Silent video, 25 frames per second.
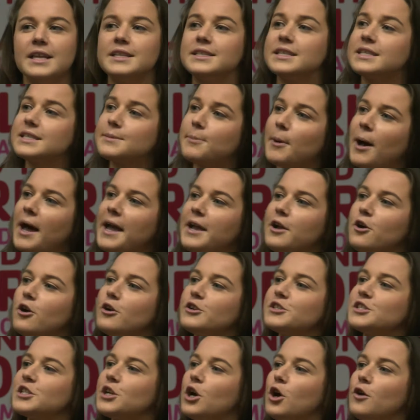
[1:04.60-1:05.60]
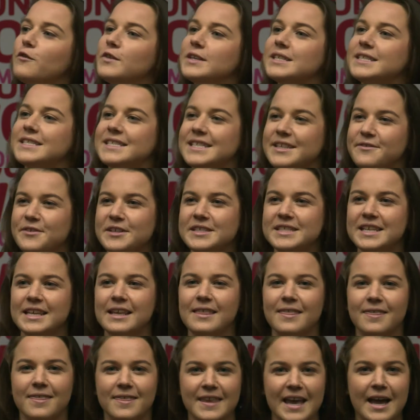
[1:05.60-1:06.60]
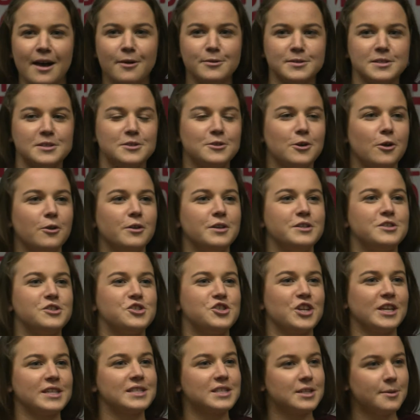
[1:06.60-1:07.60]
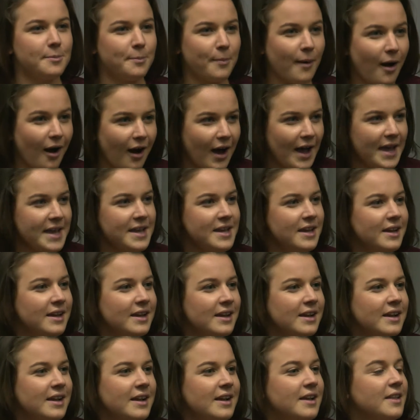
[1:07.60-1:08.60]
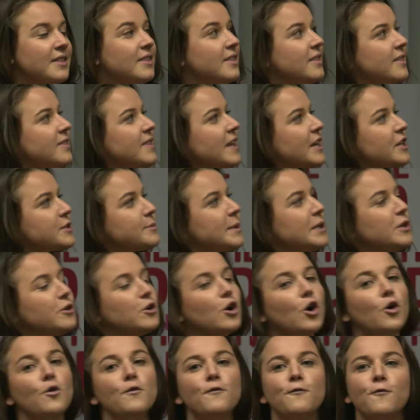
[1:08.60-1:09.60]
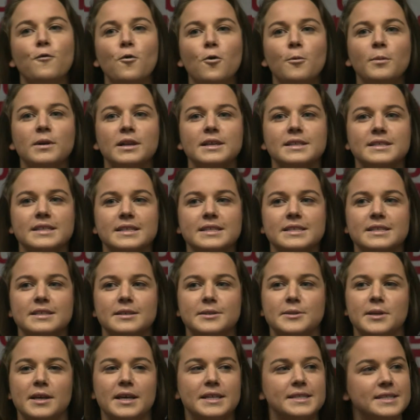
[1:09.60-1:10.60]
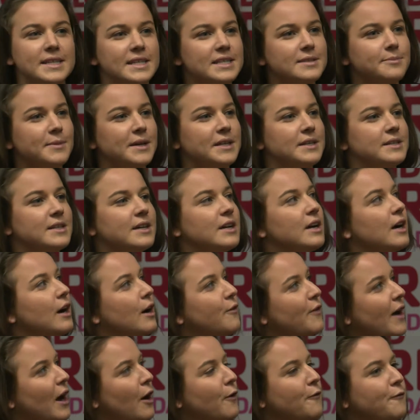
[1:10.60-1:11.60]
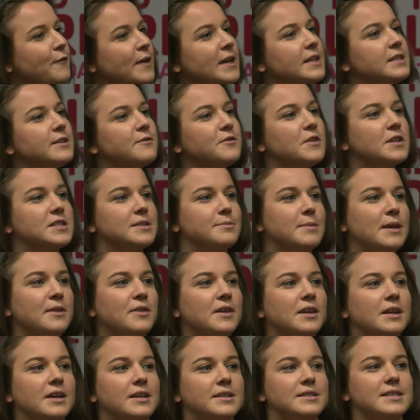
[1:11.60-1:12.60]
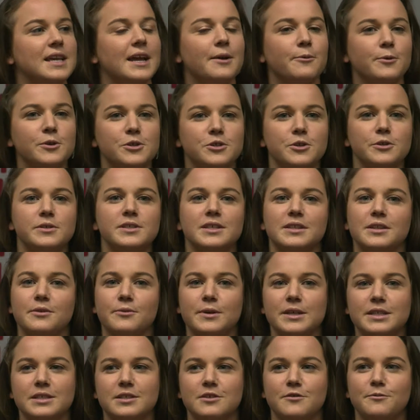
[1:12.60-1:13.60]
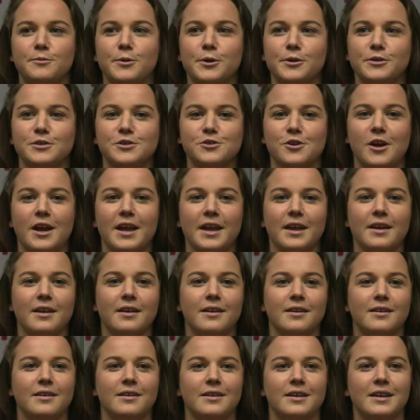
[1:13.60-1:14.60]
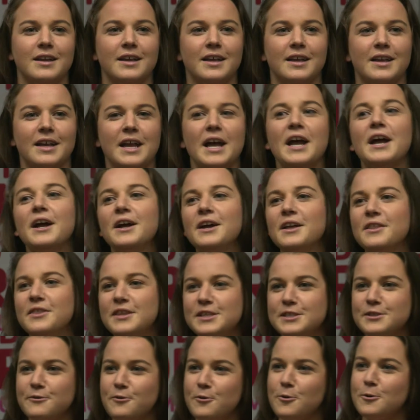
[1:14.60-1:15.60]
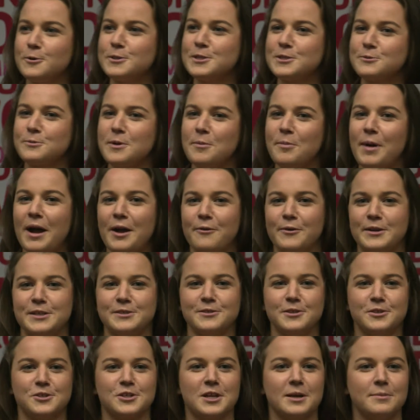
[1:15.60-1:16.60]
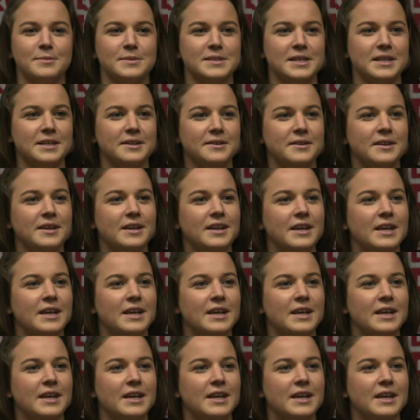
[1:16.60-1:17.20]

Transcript: Despite costing over $70,000 just to buy, there has been no formal assessment of how effective this method is at reducing the risks of bird strike. This, of course, is where my research comes in.